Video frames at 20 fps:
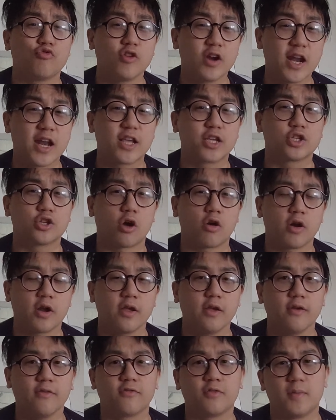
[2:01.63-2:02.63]
really
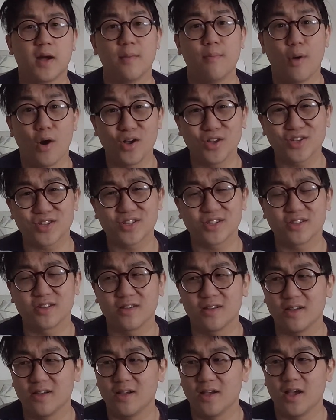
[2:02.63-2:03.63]
sorry for my boss
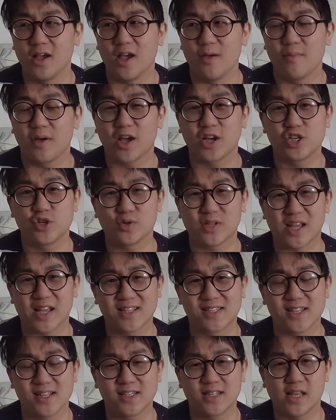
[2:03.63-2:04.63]
because she was like
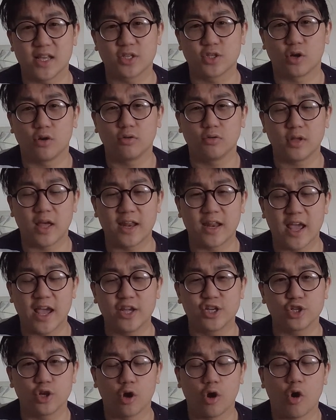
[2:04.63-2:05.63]
60 years old, an
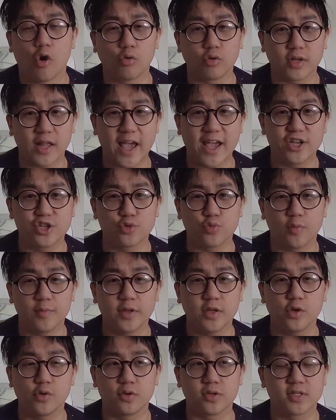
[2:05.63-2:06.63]
Asian, an old Asian
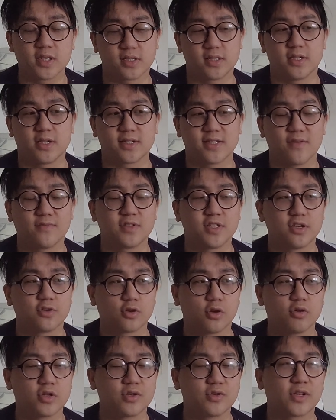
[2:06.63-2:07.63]
woman who was 60, 70 years
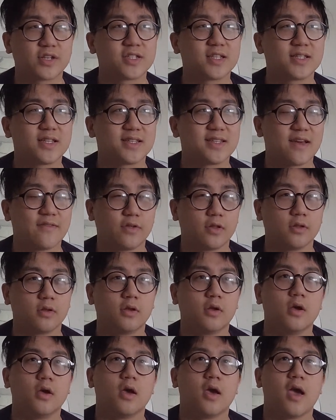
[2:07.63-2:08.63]
old. She was like 67,
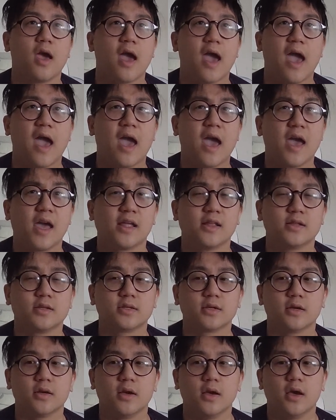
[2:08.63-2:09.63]
and
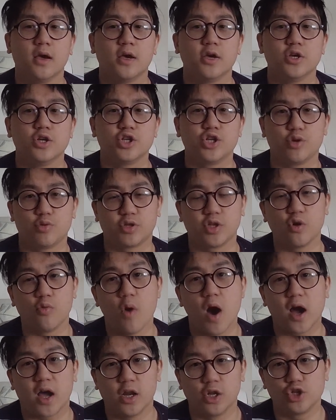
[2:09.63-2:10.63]
she was still
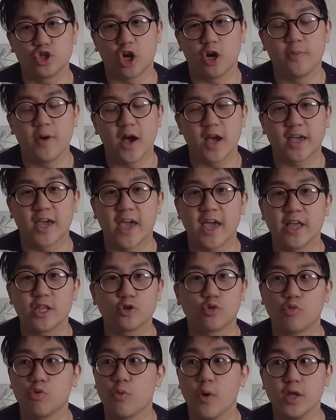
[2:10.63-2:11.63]
working her job. Her kids
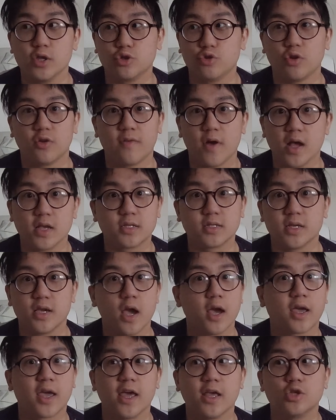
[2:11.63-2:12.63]
all went to university.
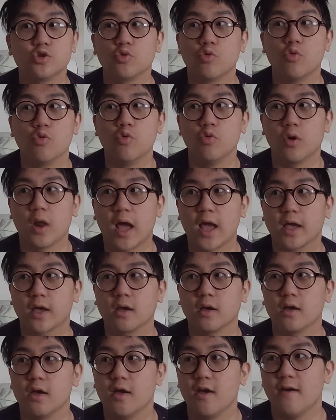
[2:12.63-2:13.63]
Her kids all like
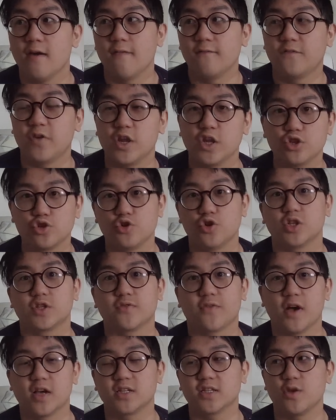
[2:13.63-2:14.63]
finished
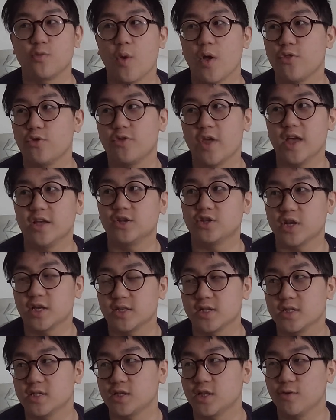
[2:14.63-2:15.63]
university, went through the education
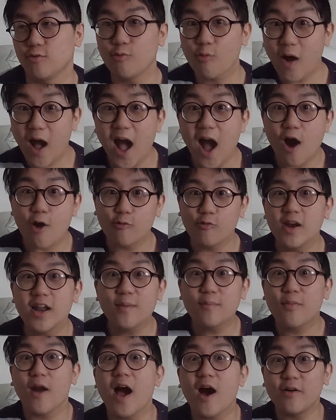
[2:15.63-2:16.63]
system. Wow, really
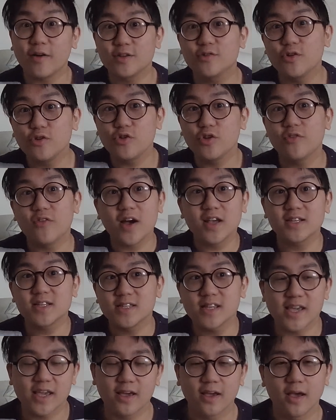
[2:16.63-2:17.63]
proud. You're going to
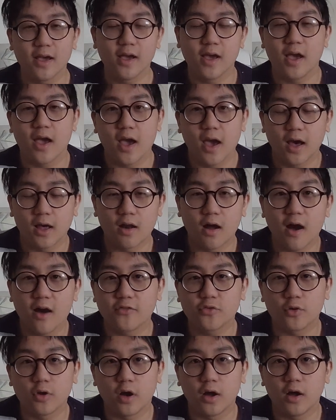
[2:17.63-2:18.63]
university. And
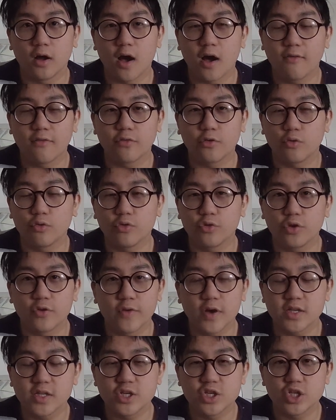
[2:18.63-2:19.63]
after after all the
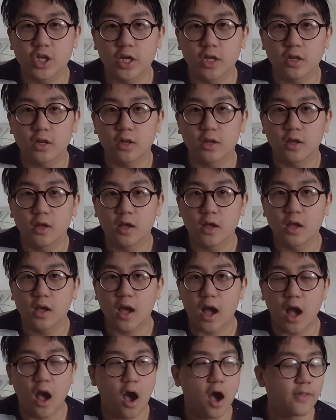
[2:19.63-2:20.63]
university shit,
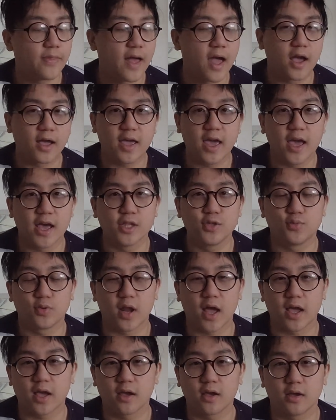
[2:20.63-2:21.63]
I heard that her kids were
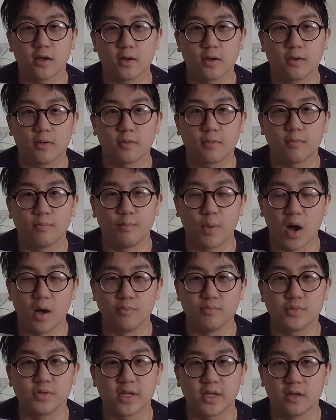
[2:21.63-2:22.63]
like
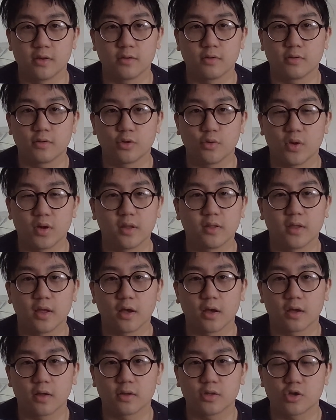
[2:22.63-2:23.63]
bums. They didn't do anything
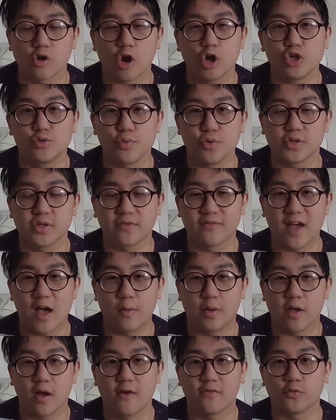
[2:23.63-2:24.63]
to contribute to the
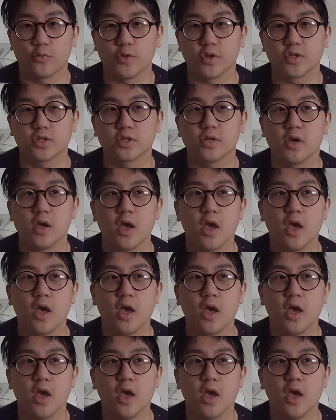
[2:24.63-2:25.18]
family afterwards,